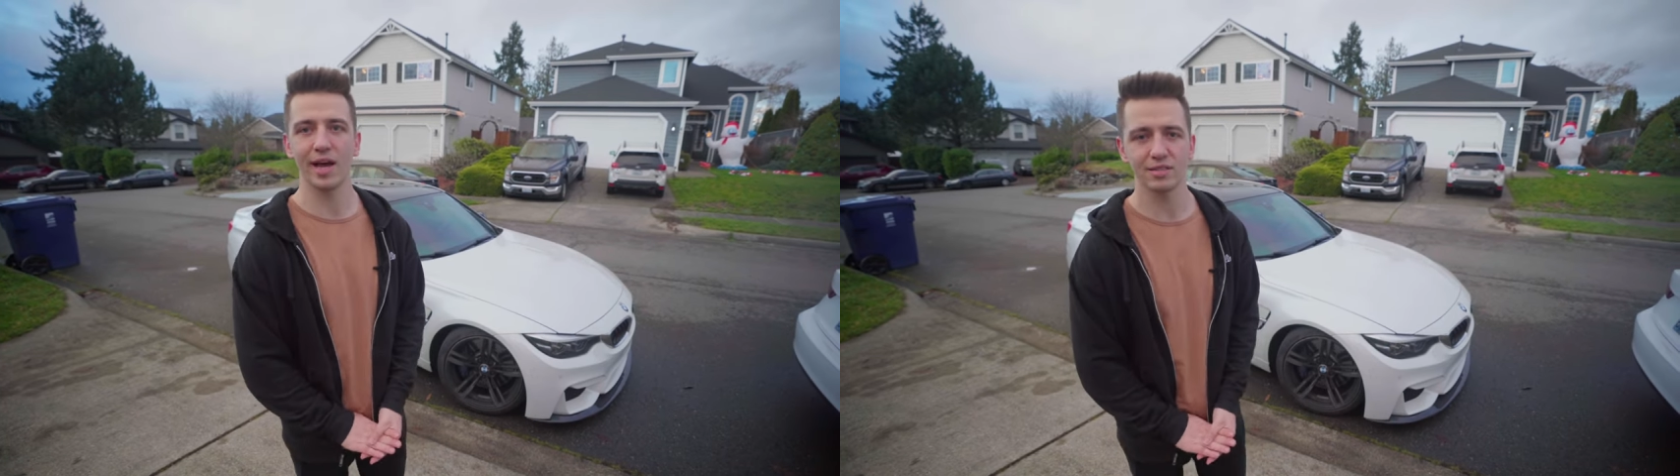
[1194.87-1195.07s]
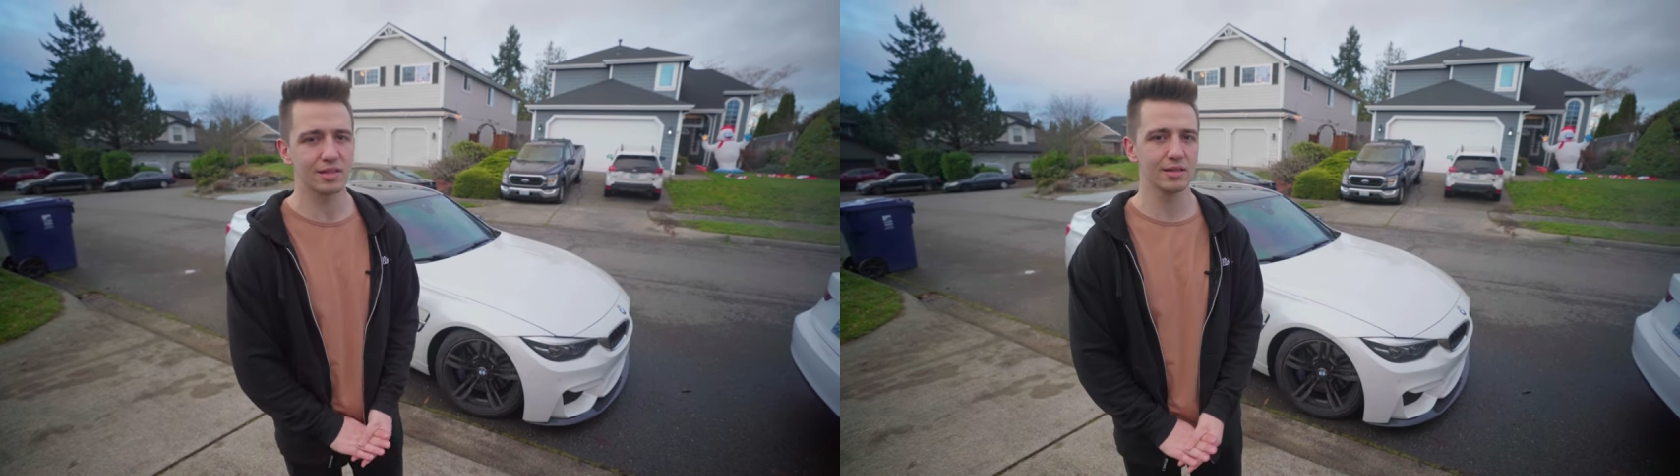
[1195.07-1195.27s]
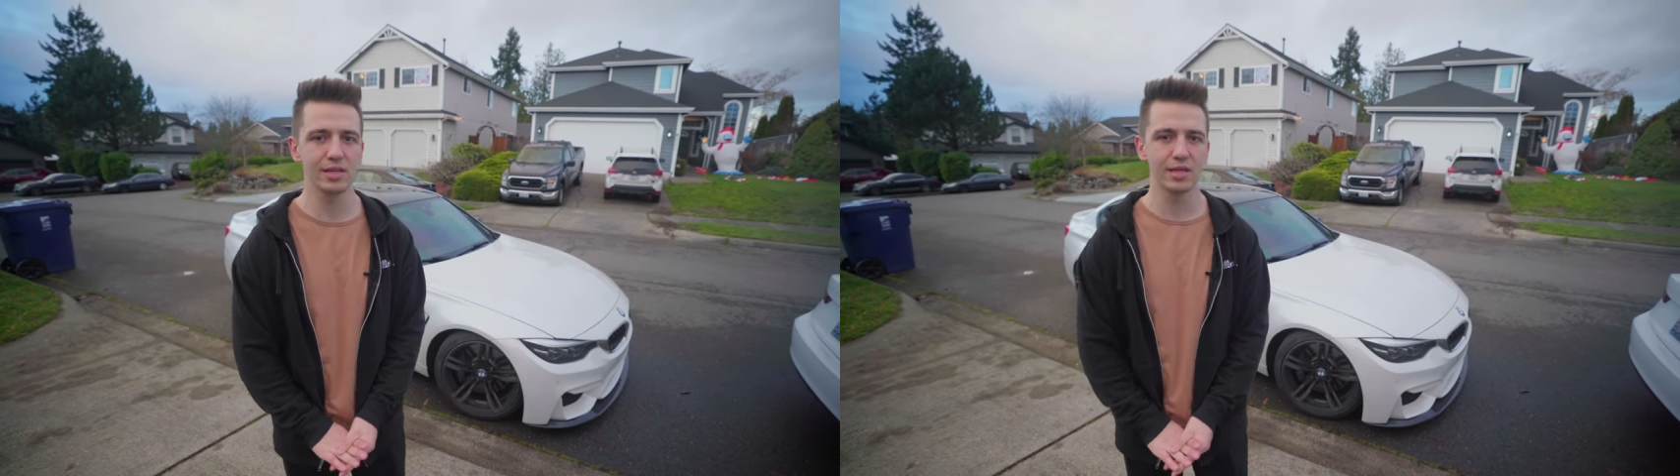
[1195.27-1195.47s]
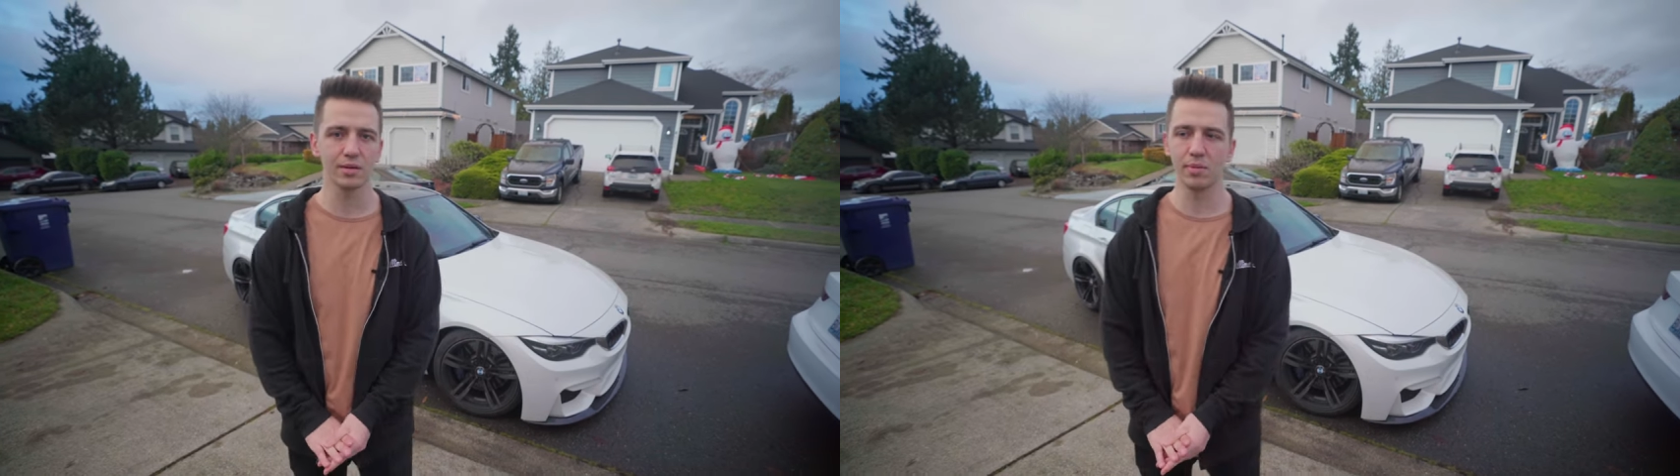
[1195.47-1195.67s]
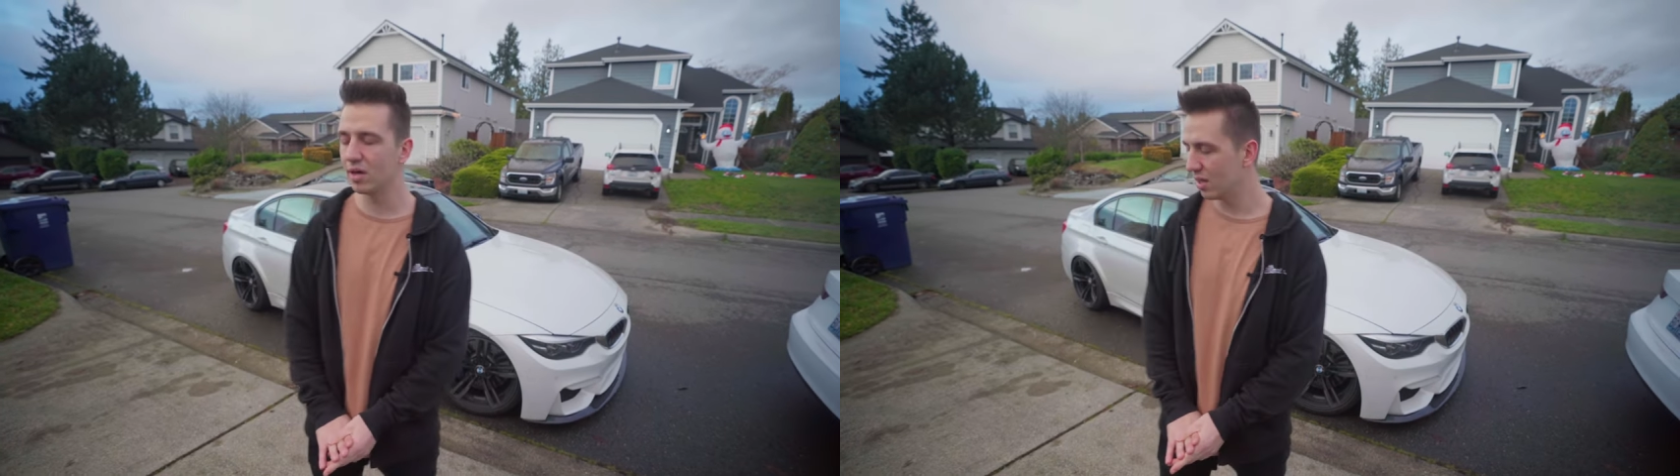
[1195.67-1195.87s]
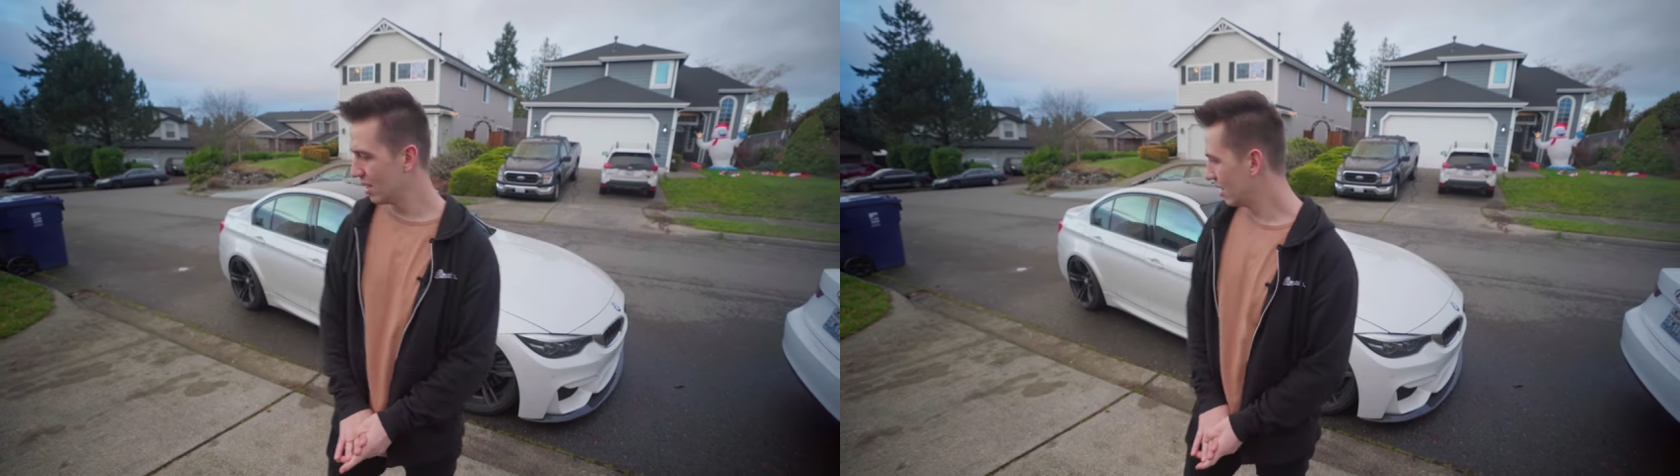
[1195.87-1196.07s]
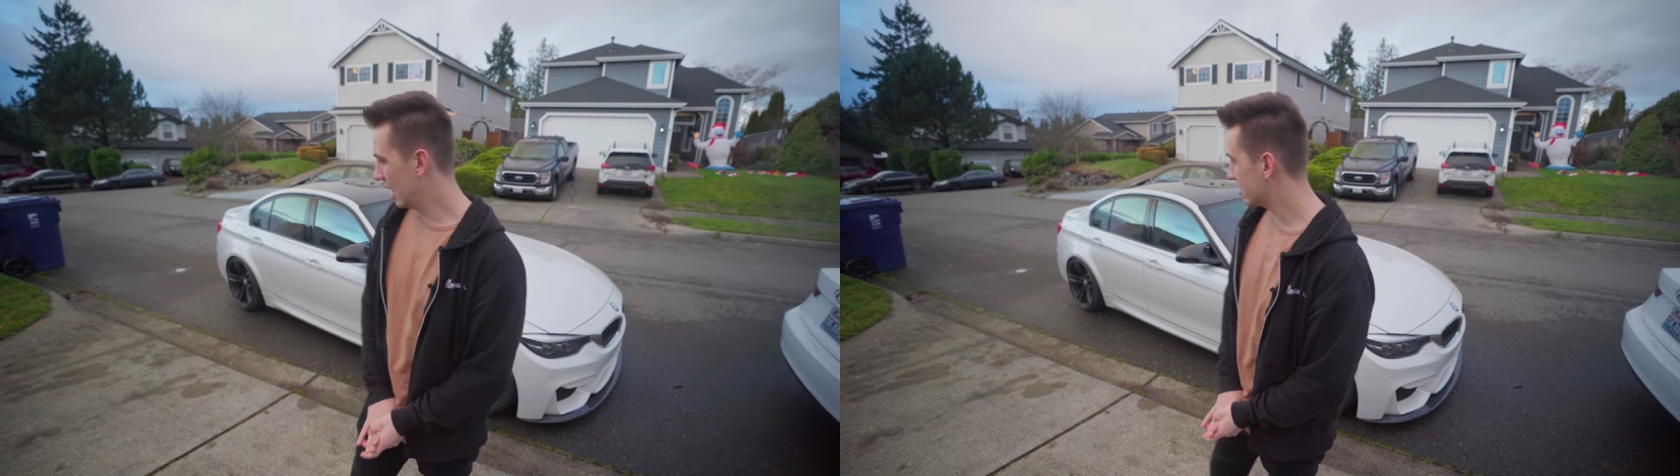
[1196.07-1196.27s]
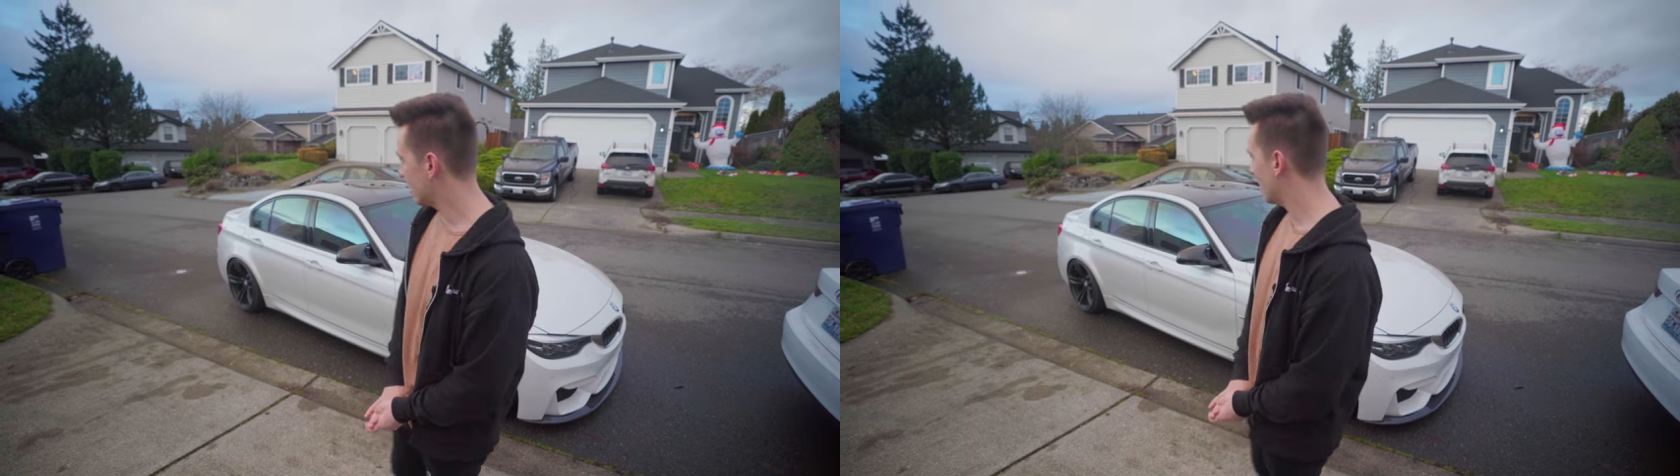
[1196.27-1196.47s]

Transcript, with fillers: gasket leaking, but that's